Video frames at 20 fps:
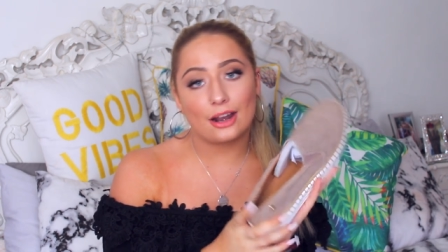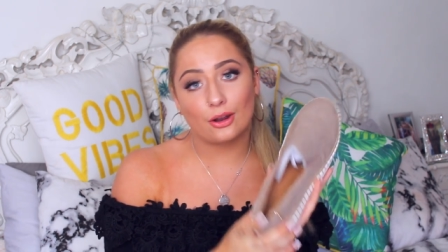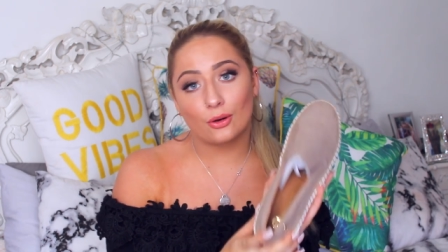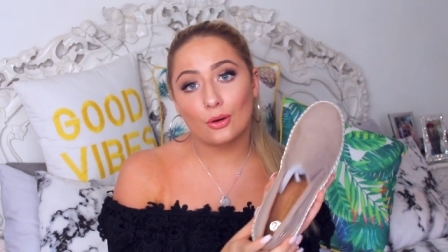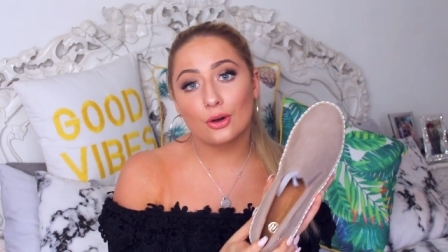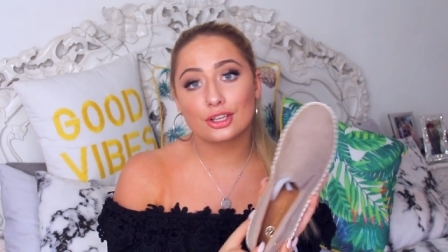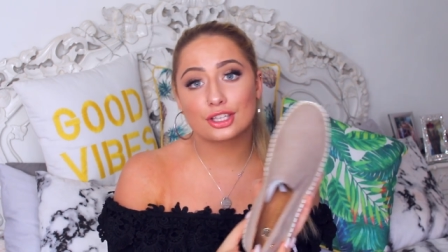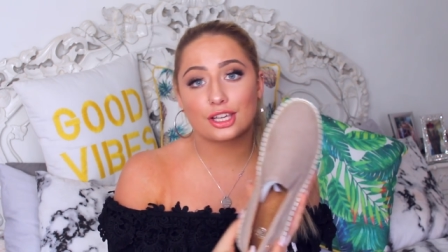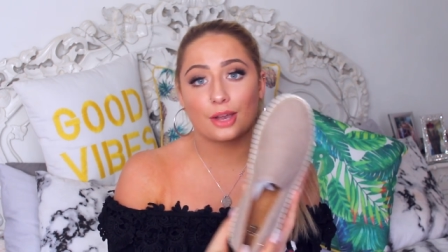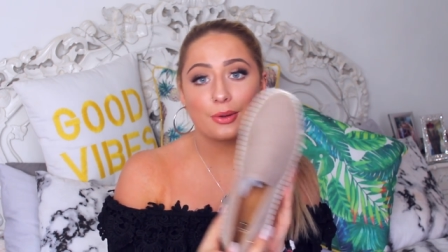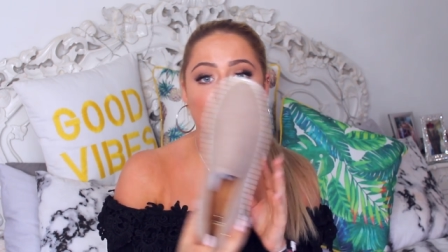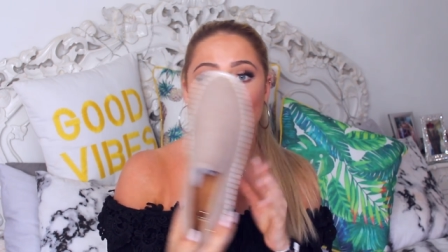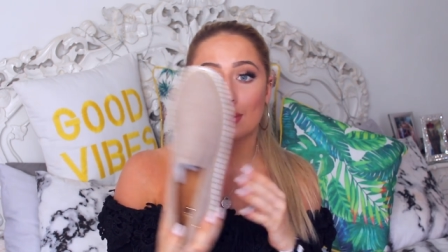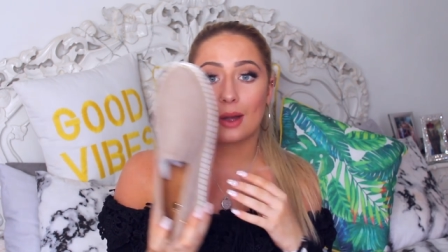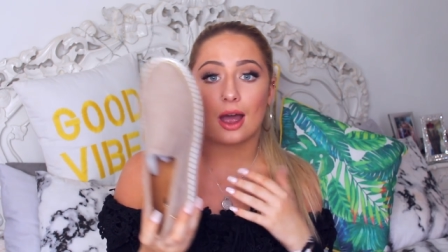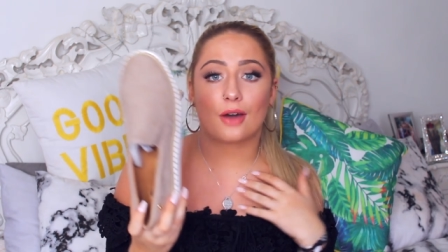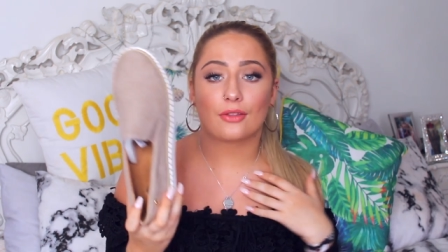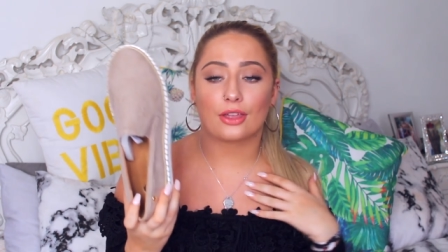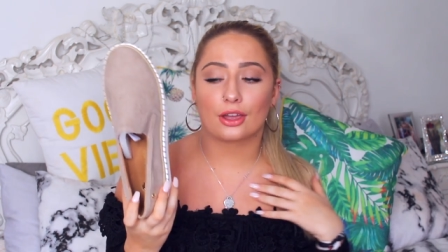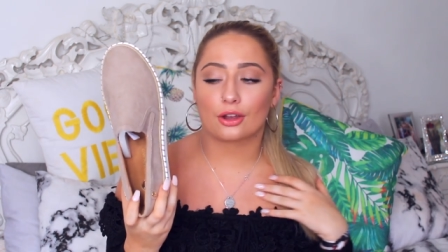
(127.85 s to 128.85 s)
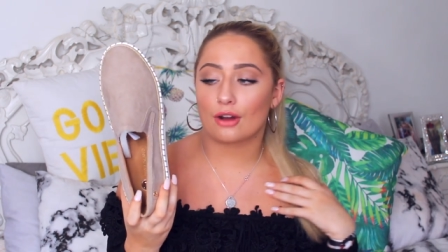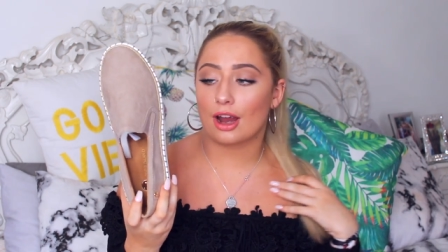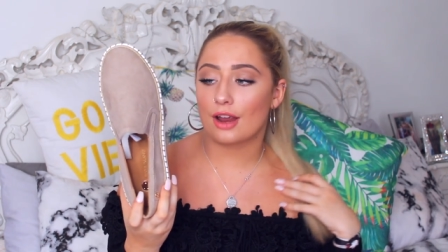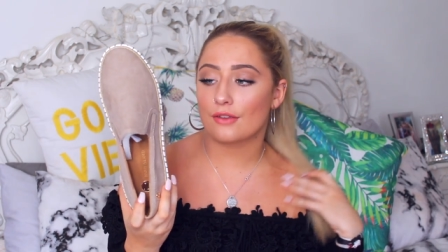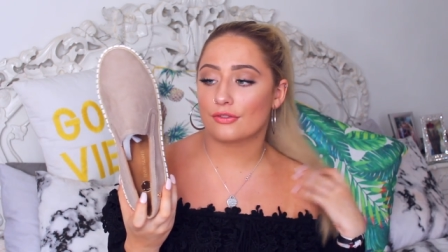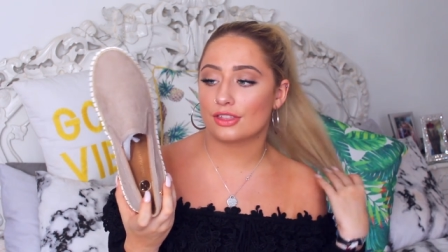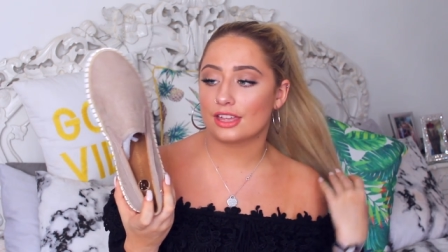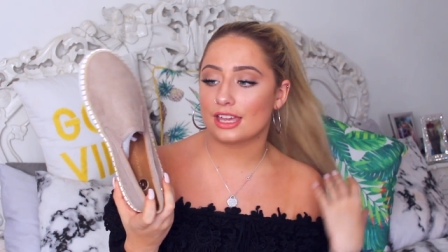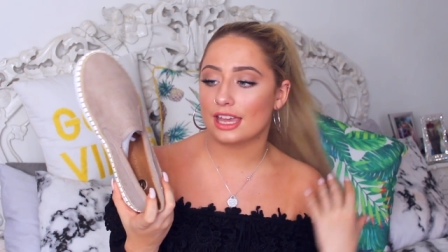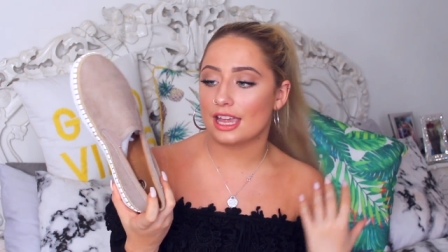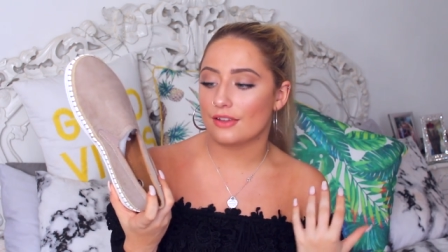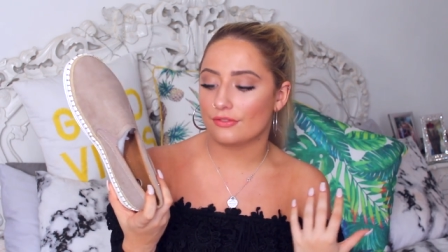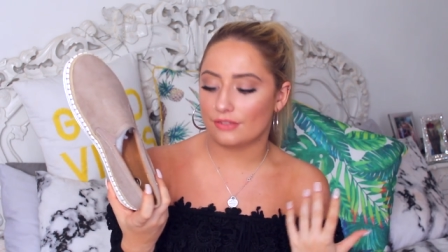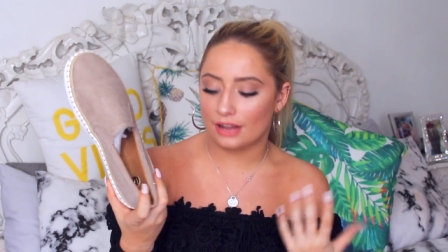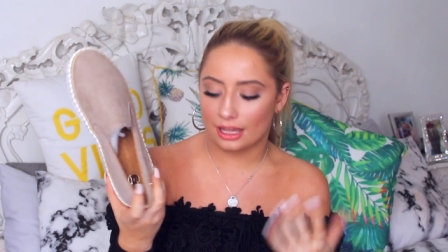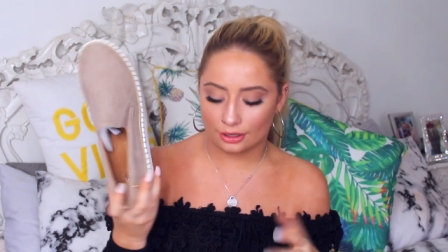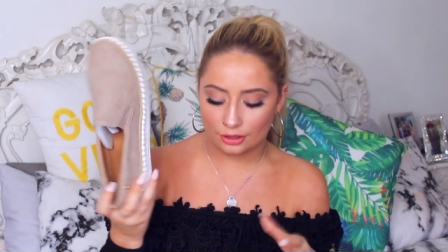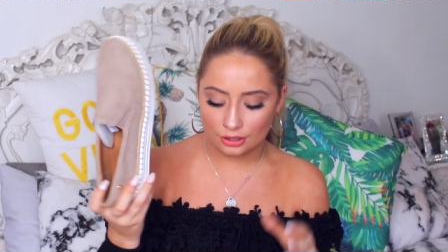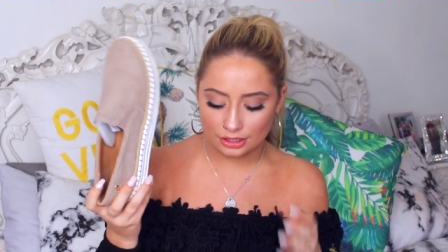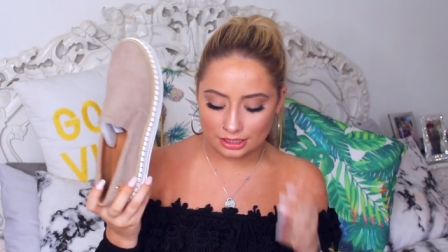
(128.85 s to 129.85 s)
And also as well, they're great for the
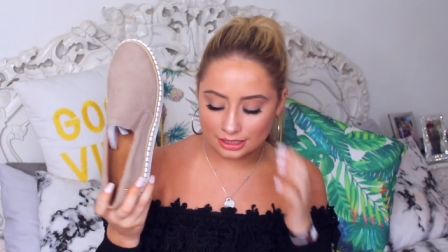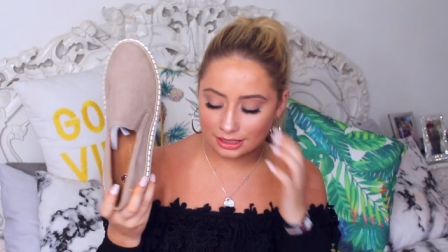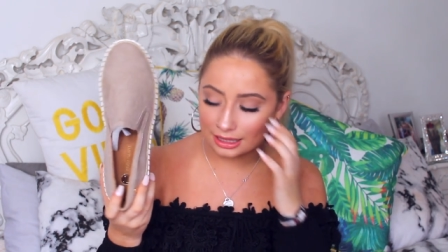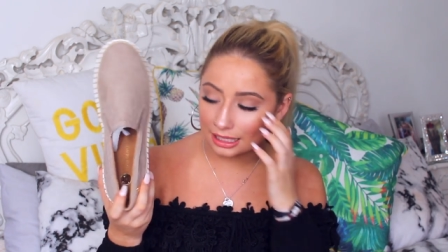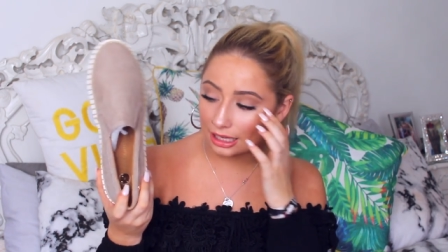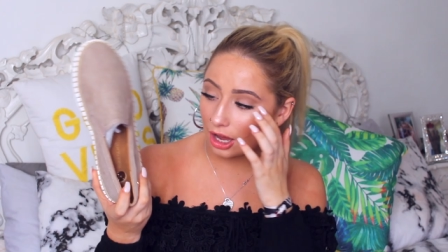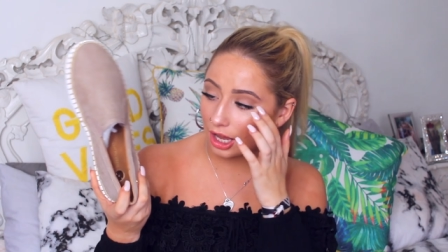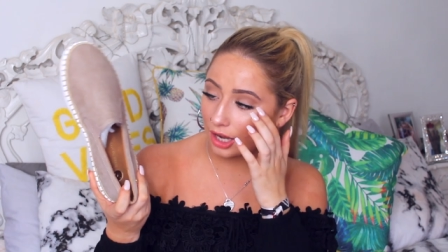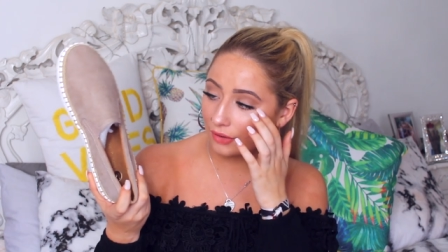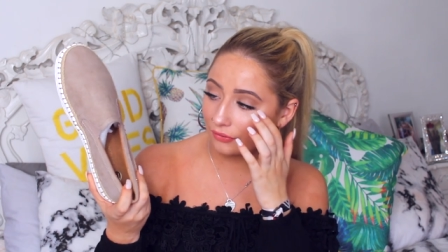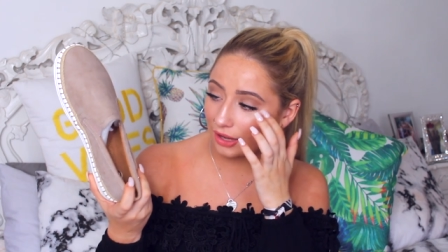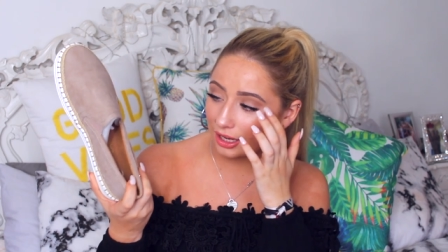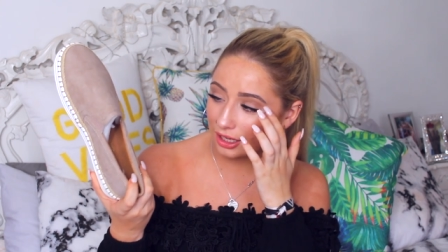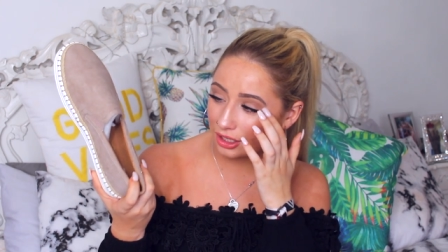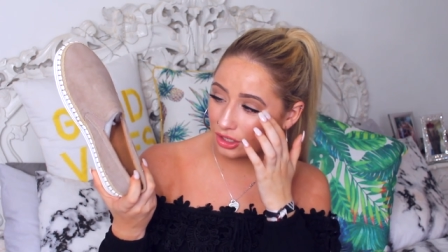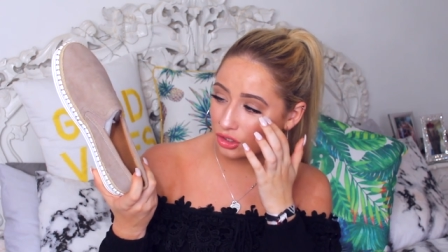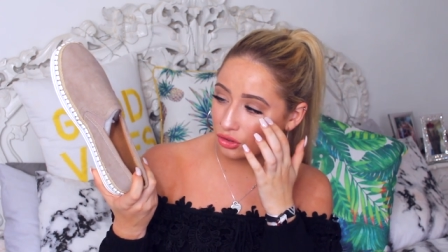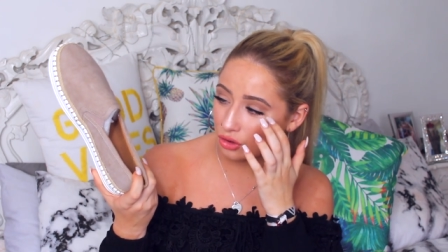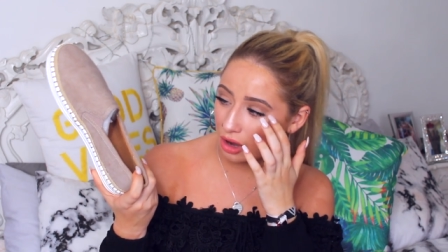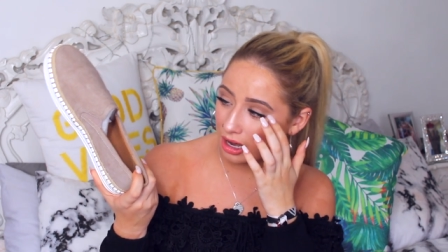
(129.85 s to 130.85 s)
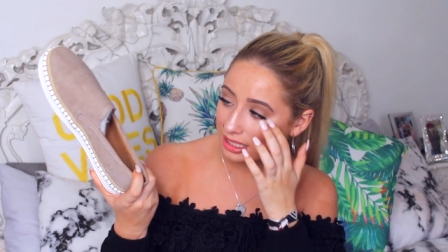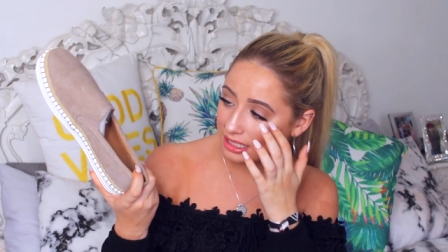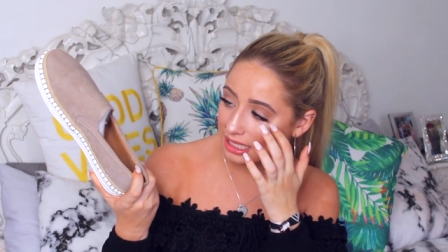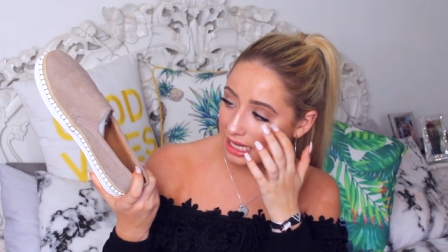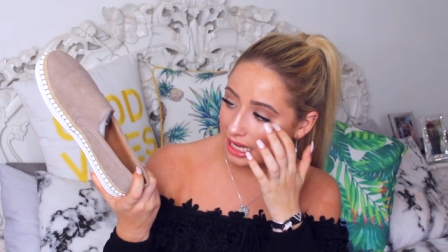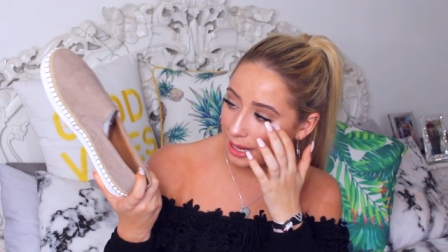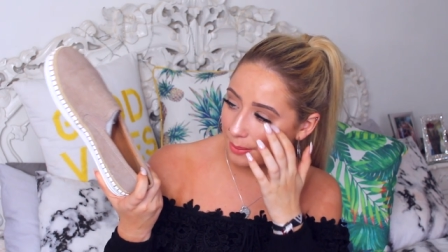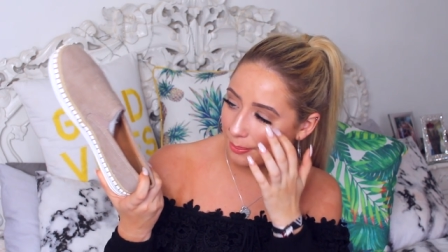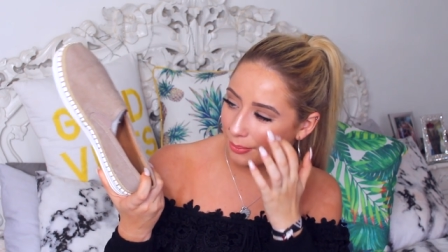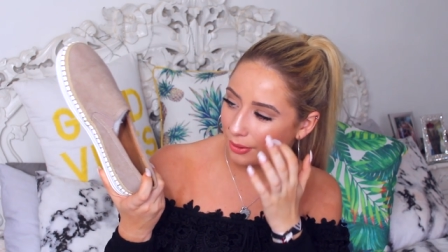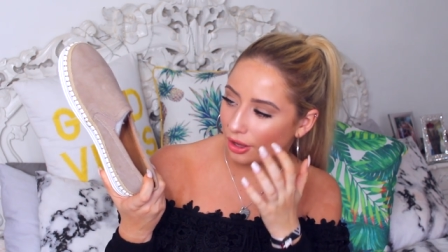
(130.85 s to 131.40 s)
evening because they're kind of like dressy,